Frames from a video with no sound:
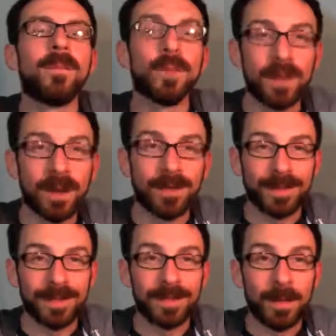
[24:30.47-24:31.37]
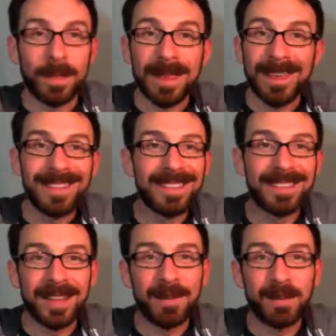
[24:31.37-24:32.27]
Regardless, he didn't
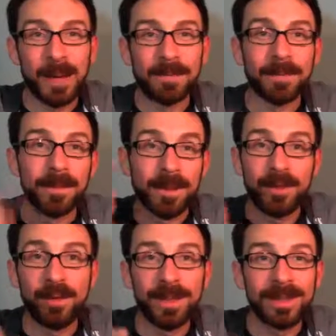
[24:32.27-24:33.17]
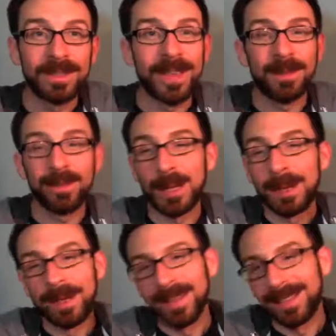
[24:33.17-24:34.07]
stab me. You didn't stab
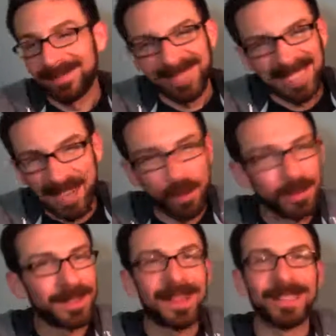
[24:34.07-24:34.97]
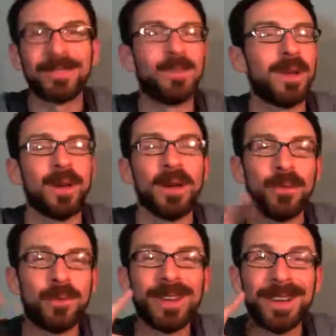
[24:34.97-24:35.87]
me. I only lost
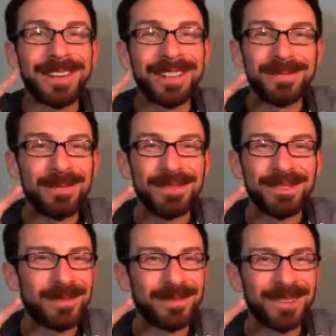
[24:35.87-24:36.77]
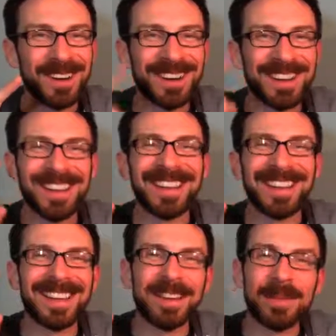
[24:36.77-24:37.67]
one audience member so far.
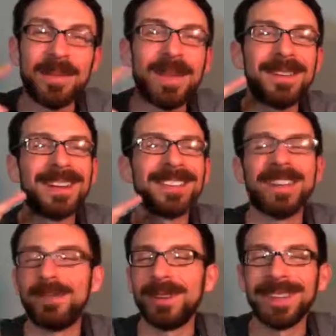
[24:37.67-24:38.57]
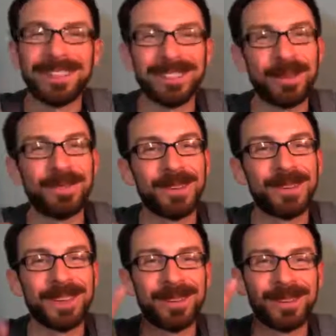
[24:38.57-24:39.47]
Maybe next time I'll get this all
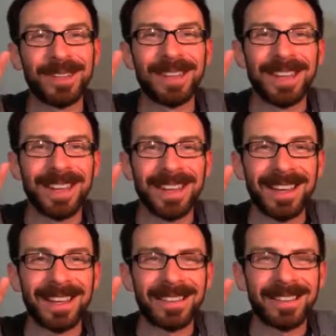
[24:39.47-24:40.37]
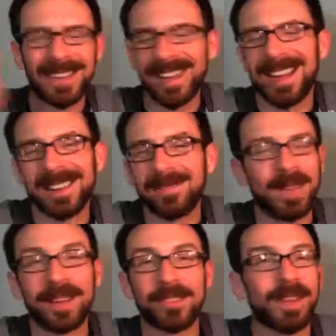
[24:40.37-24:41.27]
figured out. And I
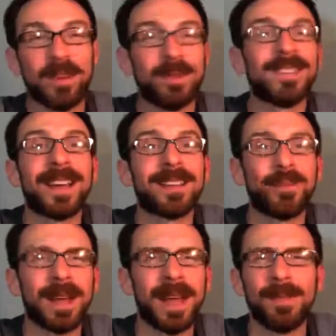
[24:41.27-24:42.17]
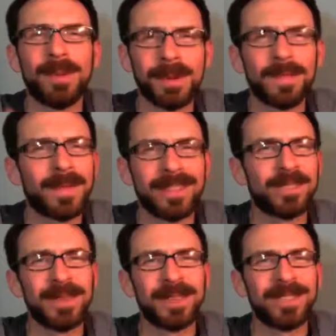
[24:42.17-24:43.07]
know exactly what happened, and
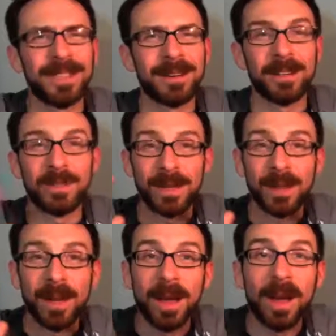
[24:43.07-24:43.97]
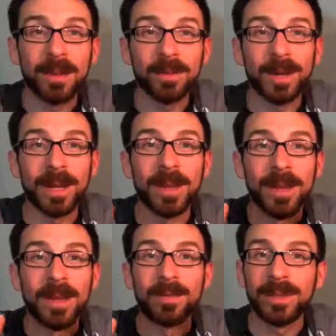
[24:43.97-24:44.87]
it's because of the internet speed. Either way,
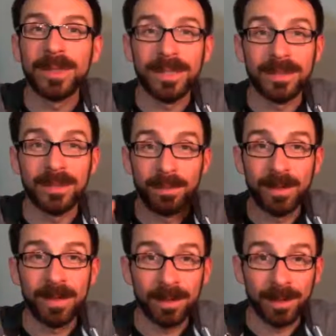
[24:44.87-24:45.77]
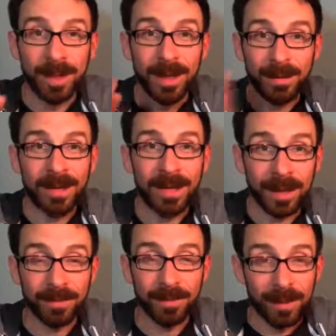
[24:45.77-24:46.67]
please be good. Be
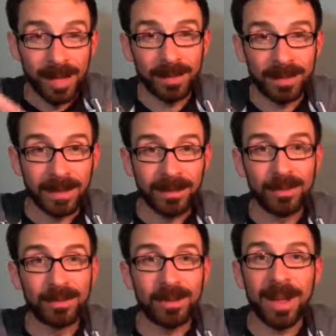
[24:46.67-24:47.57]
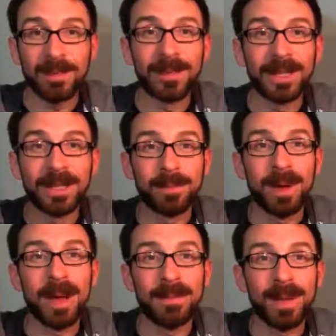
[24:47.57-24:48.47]
careful. Like, subscribe, click,
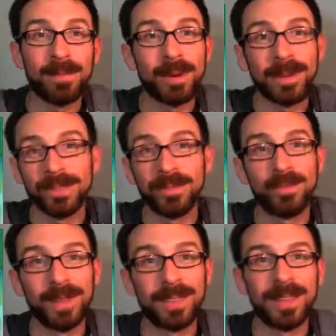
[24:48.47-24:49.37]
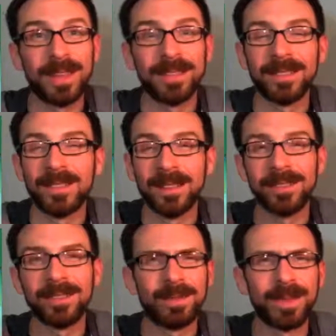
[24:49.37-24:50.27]
buy my books, and do the things.
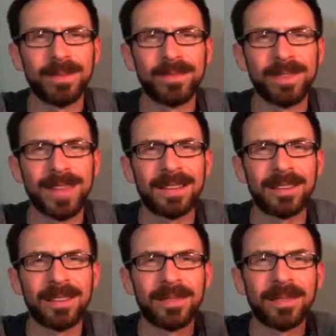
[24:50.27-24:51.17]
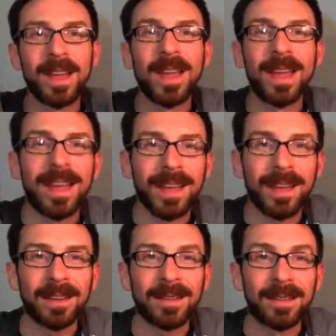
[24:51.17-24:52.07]
Here's some pictures of that stuff.
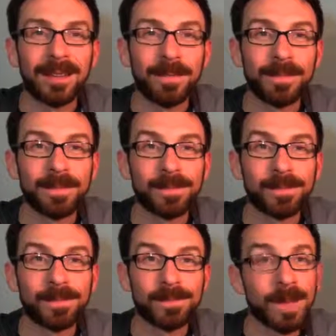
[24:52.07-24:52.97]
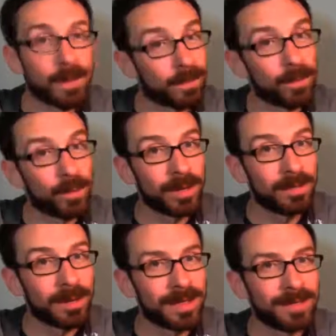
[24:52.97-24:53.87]
And morning,
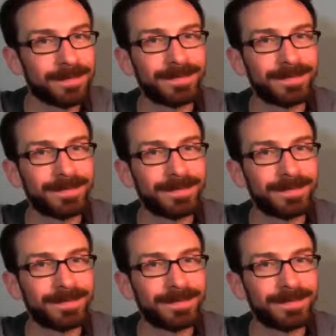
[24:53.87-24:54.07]
everybody.